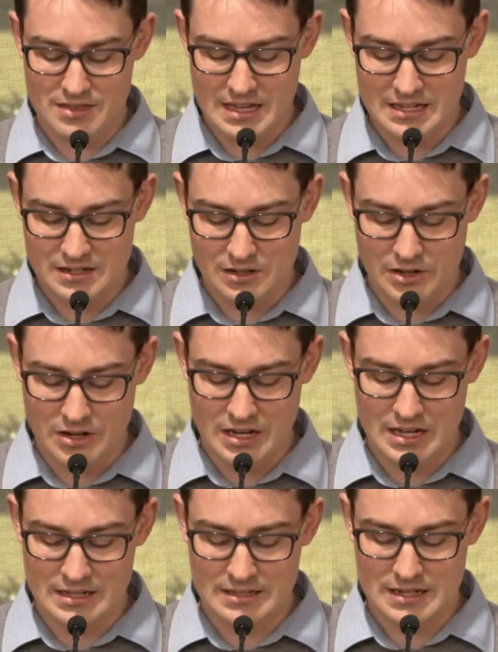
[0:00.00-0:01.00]

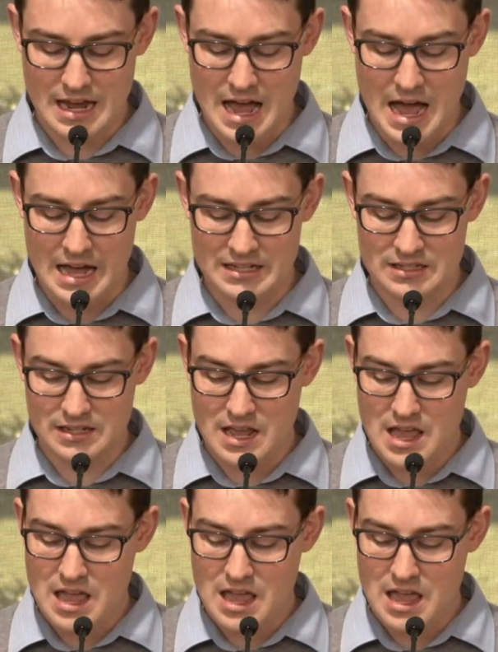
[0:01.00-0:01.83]
Thessalonians' hearts